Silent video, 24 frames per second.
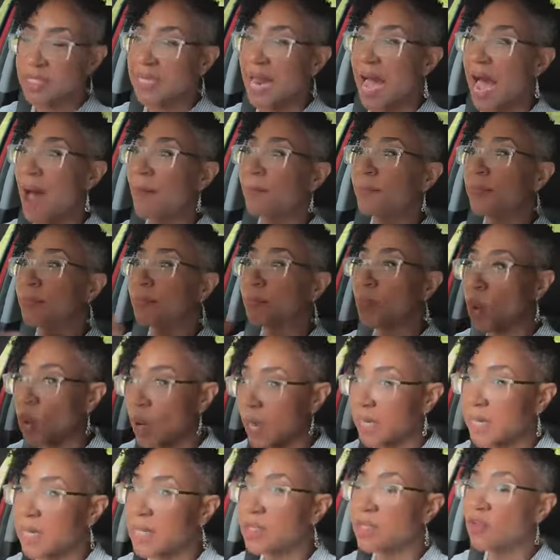Stop
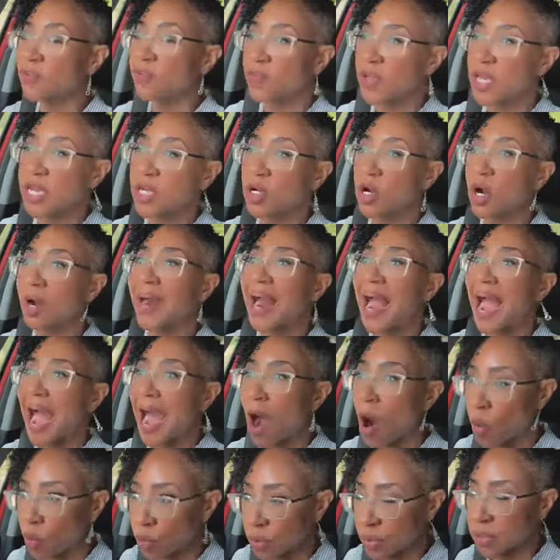pointing the finger
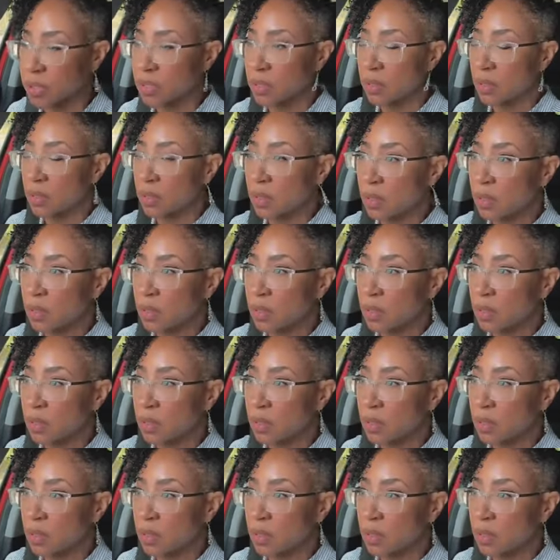out